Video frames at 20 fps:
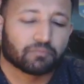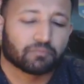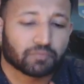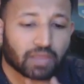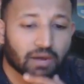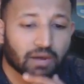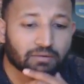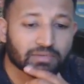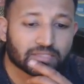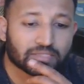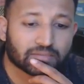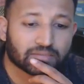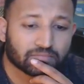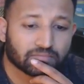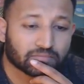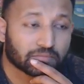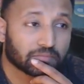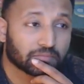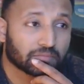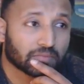thought was
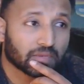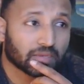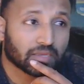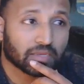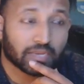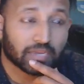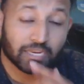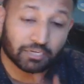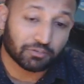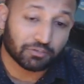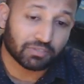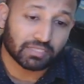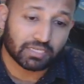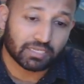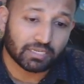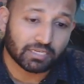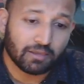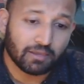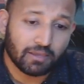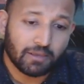
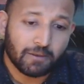interesting